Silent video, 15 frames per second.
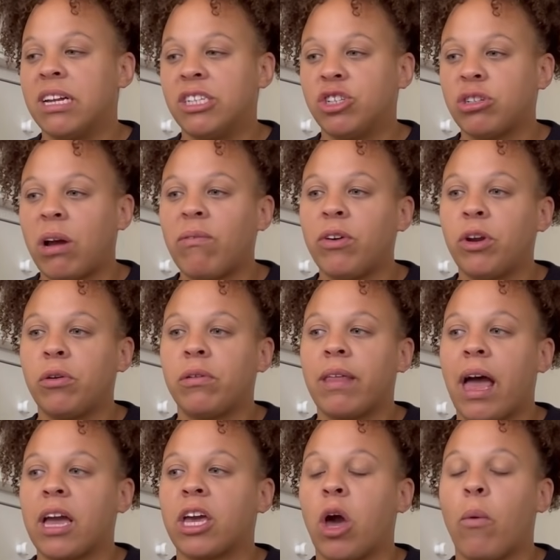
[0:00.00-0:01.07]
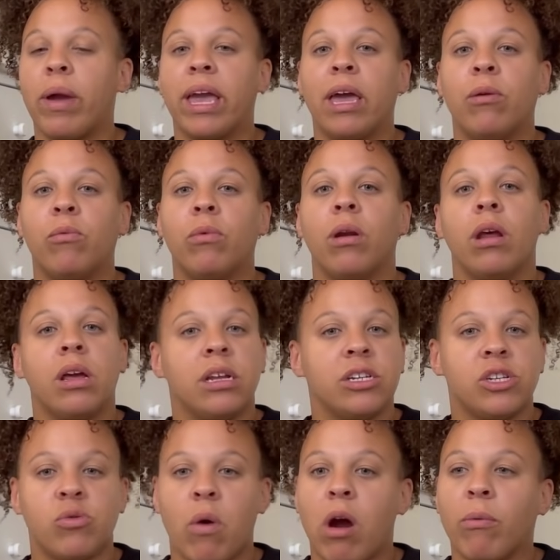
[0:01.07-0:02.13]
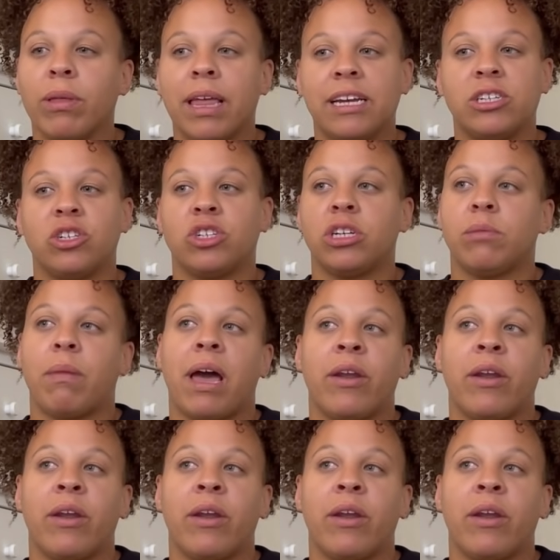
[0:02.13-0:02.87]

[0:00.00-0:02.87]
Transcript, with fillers: And Trevor knew that going in to our relationship.